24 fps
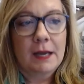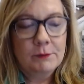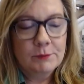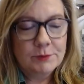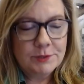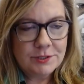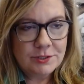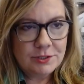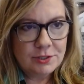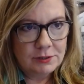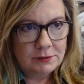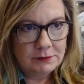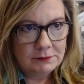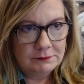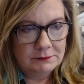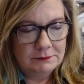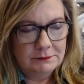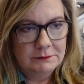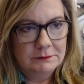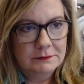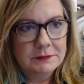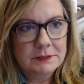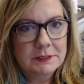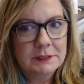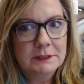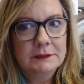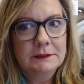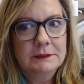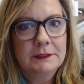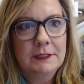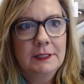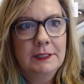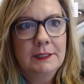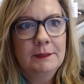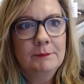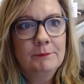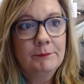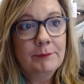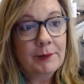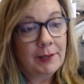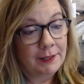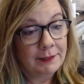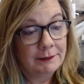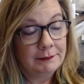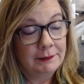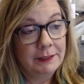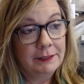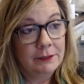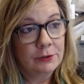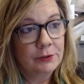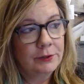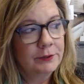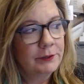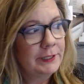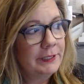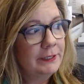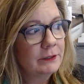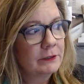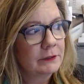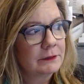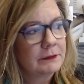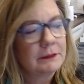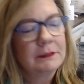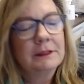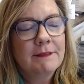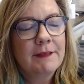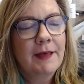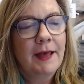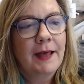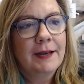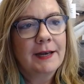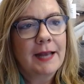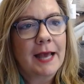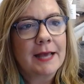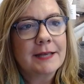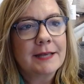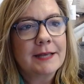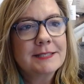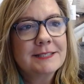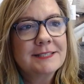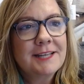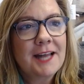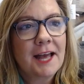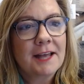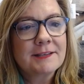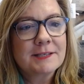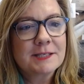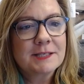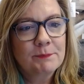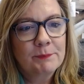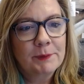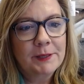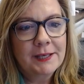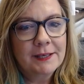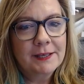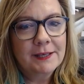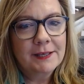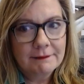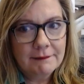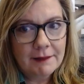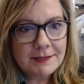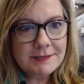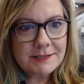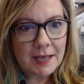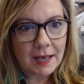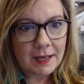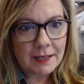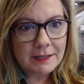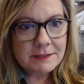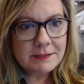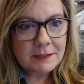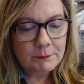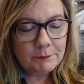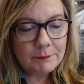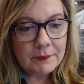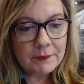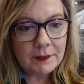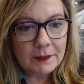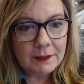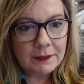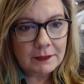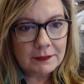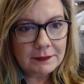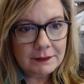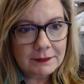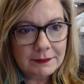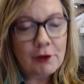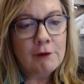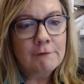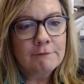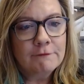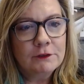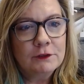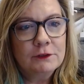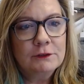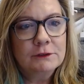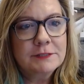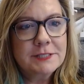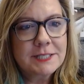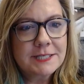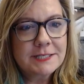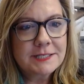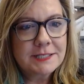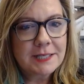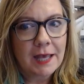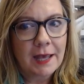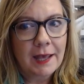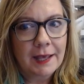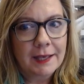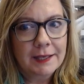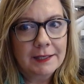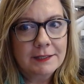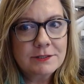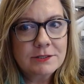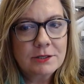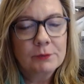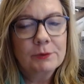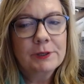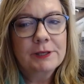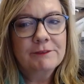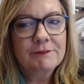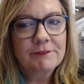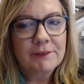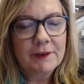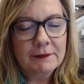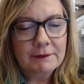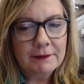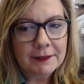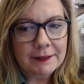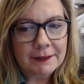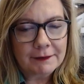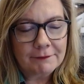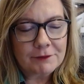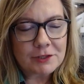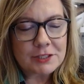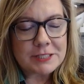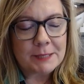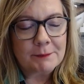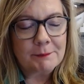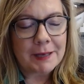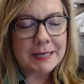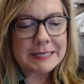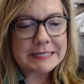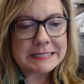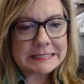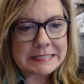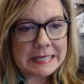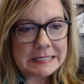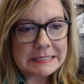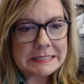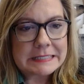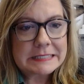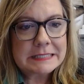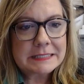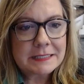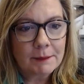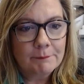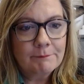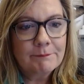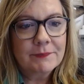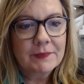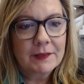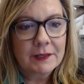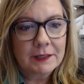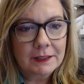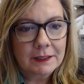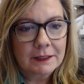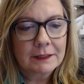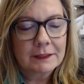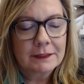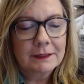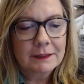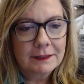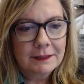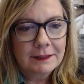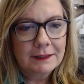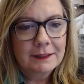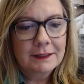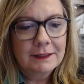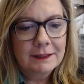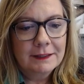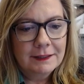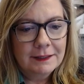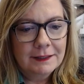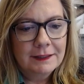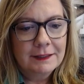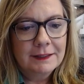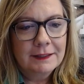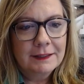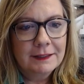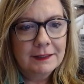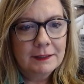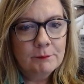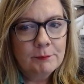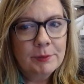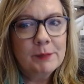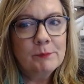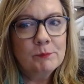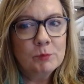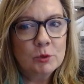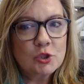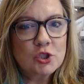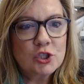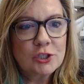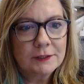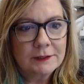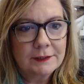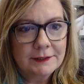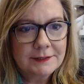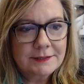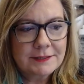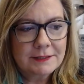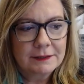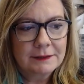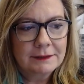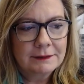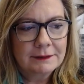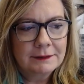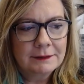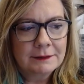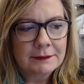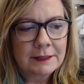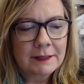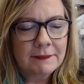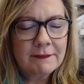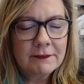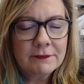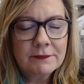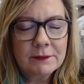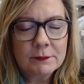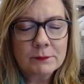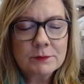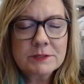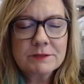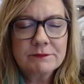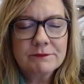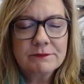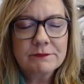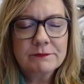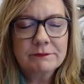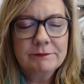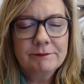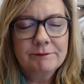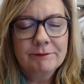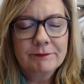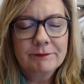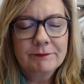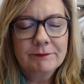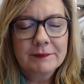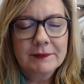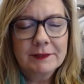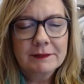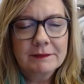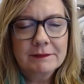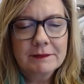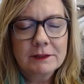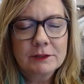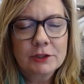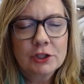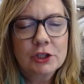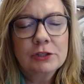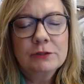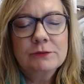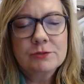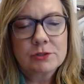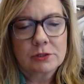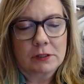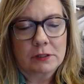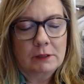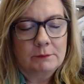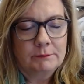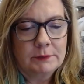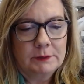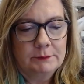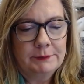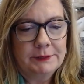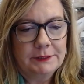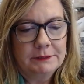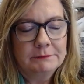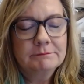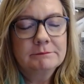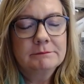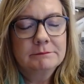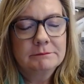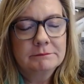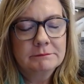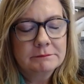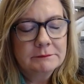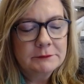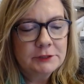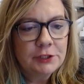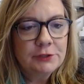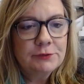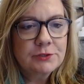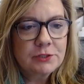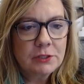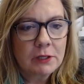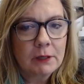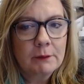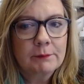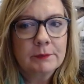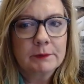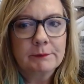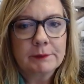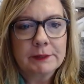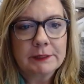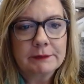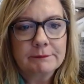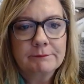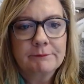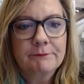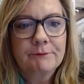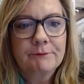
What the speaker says: I was told by a leader here that I did not speak unless I had something thoughtful to say. And so he felt like every time I said something, people should listen. I thought that was a huge compliment. Huge compliment.